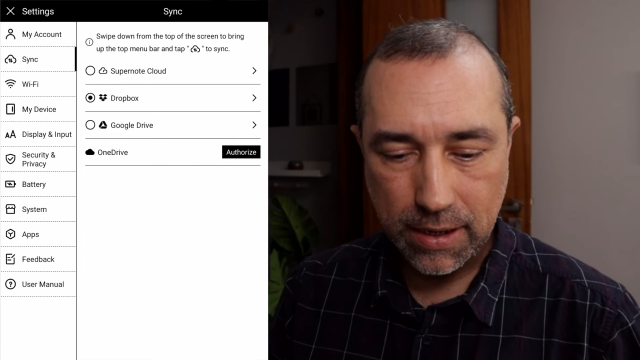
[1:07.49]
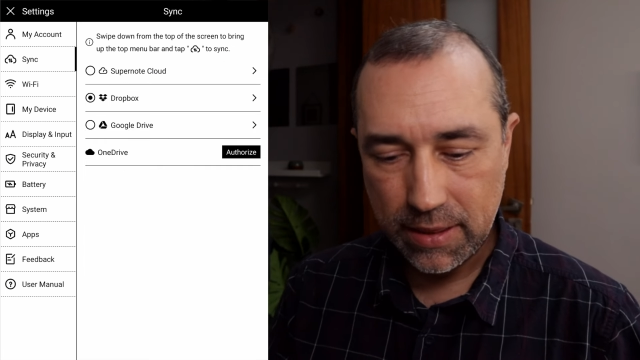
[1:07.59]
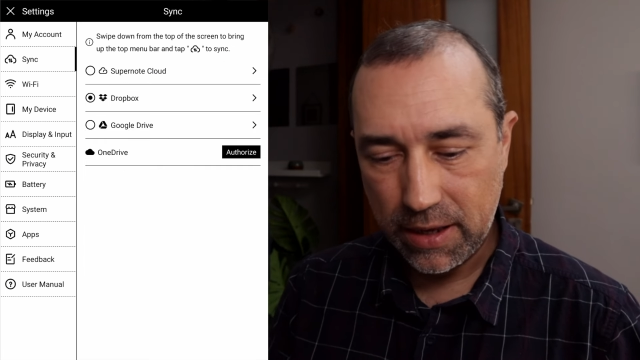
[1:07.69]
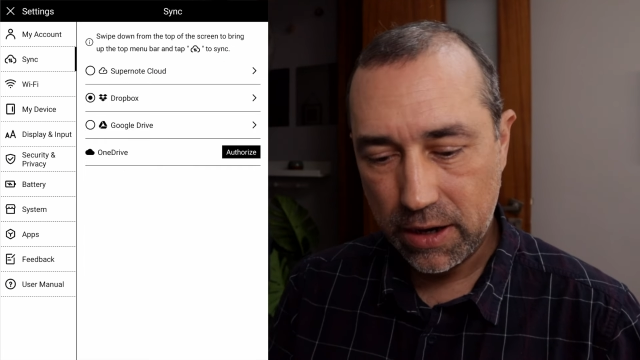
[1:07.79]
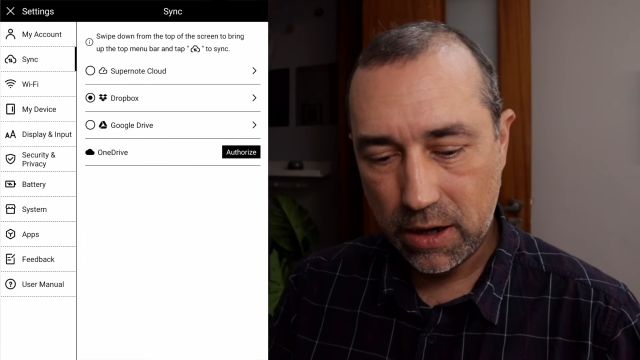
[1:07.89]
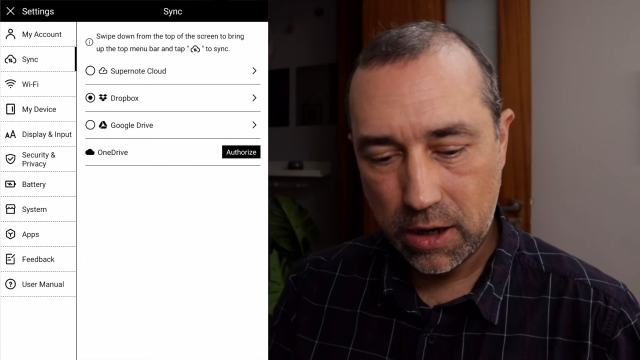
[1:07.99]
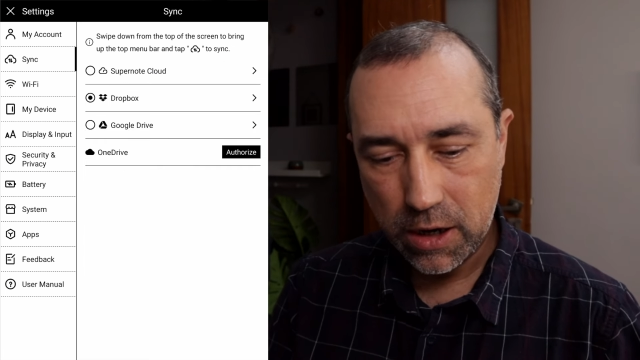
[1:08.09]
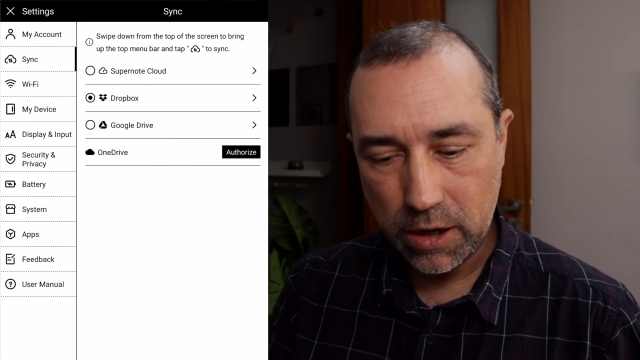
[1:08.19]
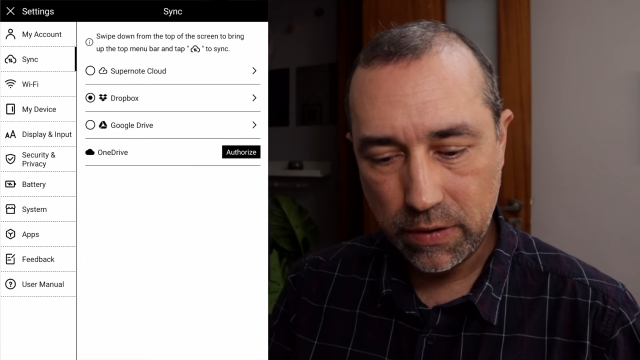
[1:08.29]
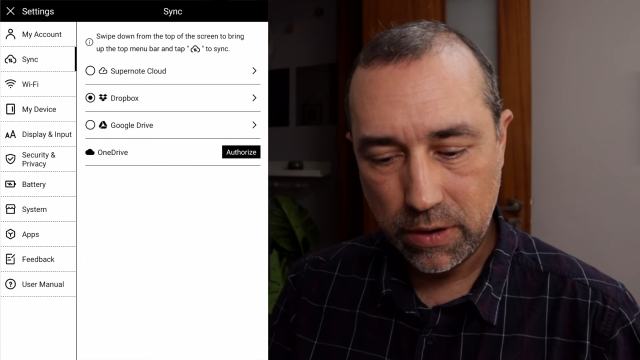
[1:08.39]
There
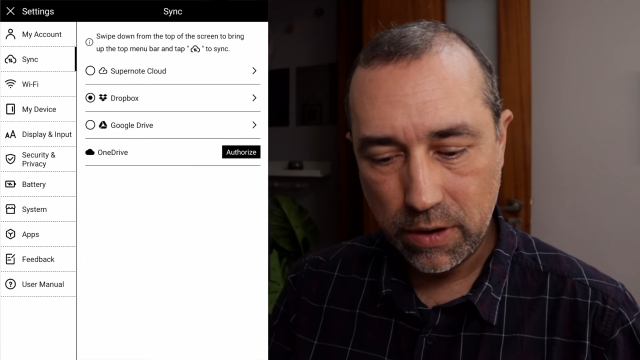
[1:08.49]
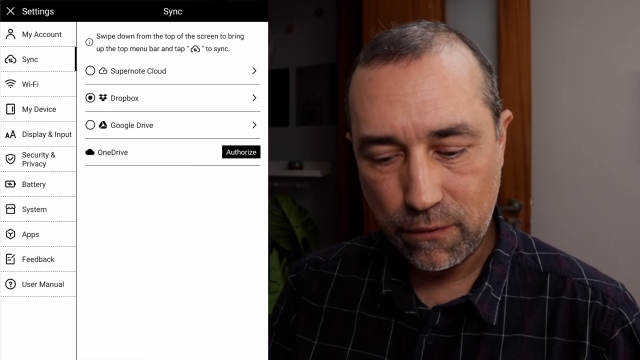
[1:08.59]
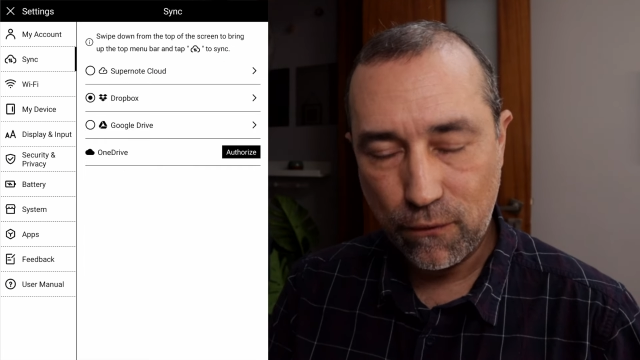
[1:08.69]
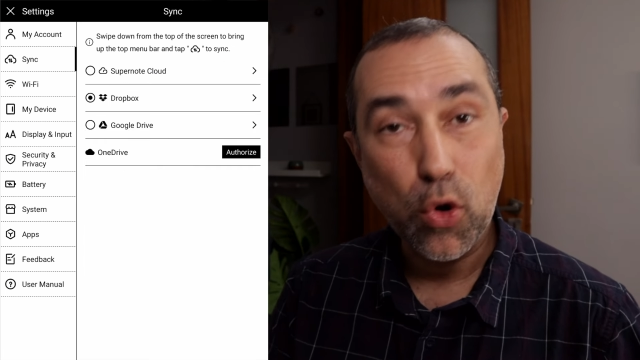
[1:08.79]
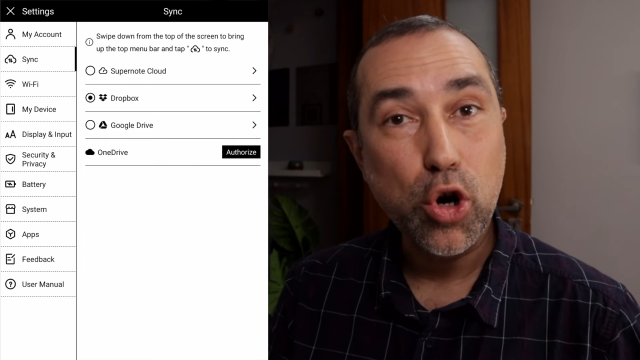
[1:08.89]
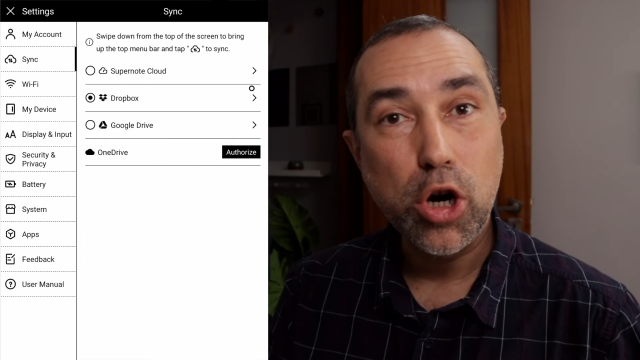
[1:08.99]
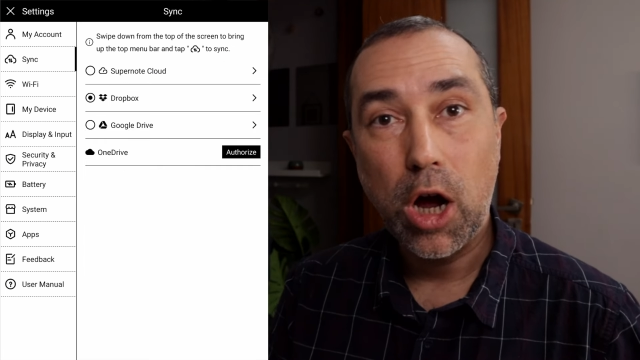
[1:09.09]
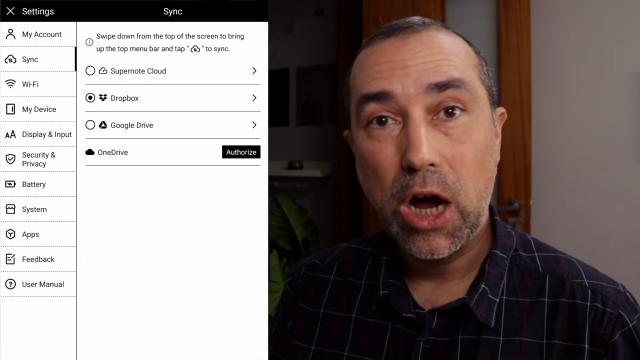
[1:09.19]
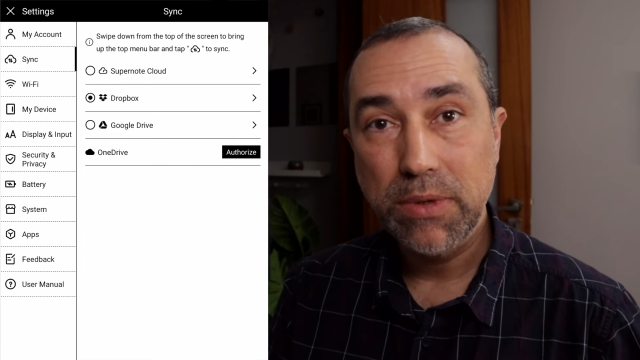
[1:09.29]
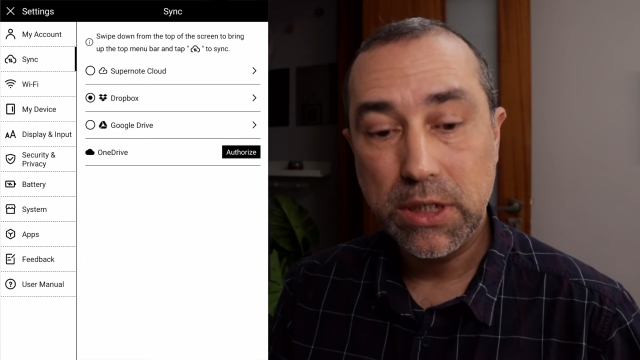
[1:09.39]
are four
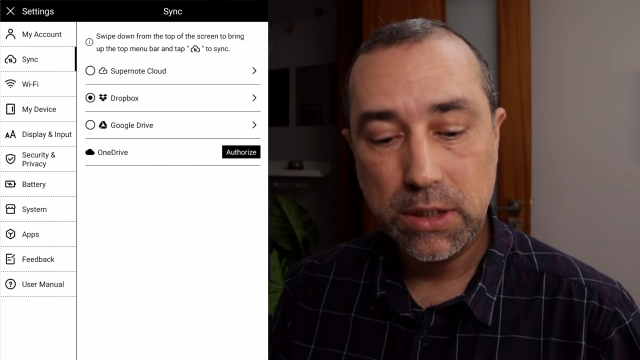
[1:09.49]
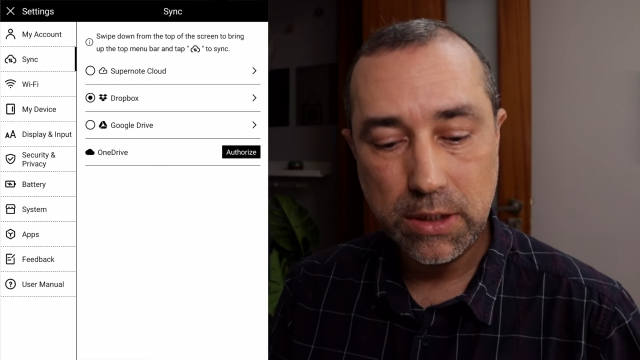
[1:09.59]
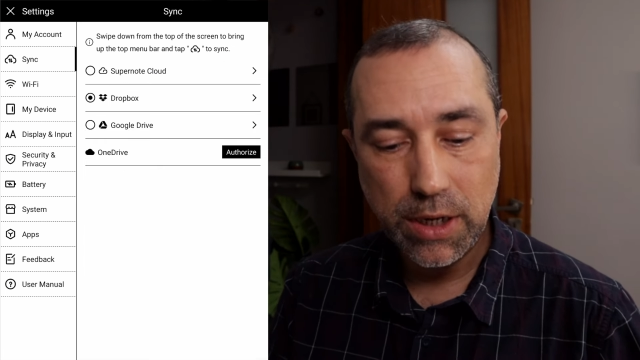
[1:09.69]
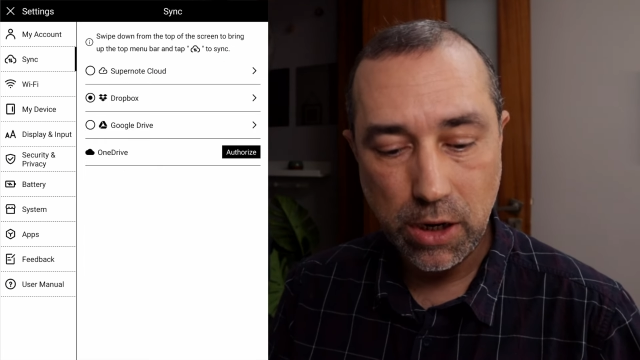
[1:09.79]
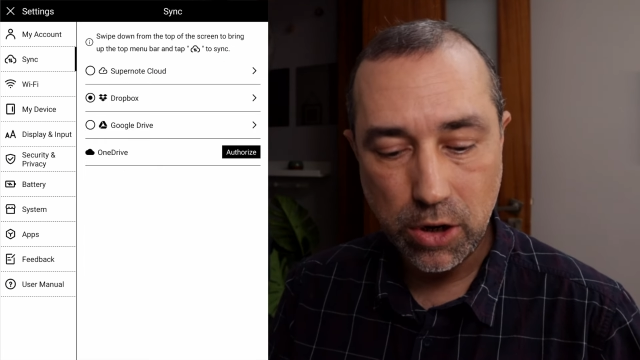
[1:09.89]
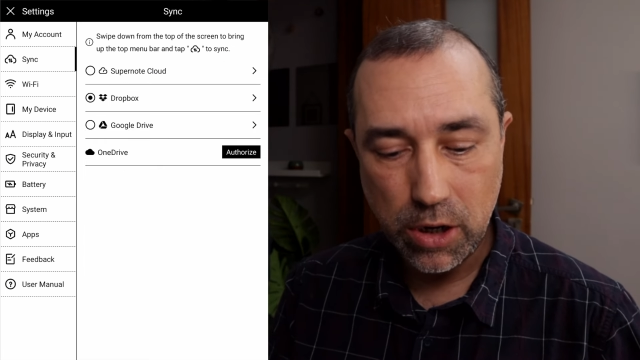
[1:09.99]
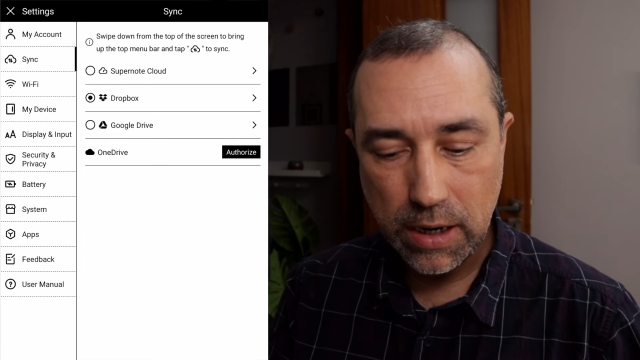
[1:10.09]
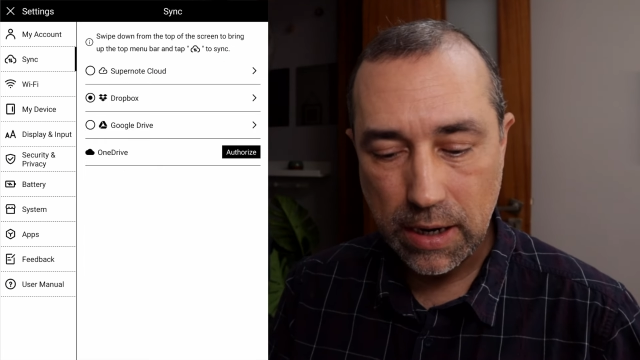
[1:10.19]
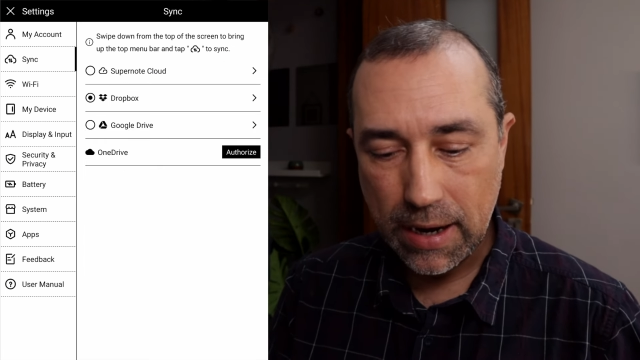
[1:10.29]
options here.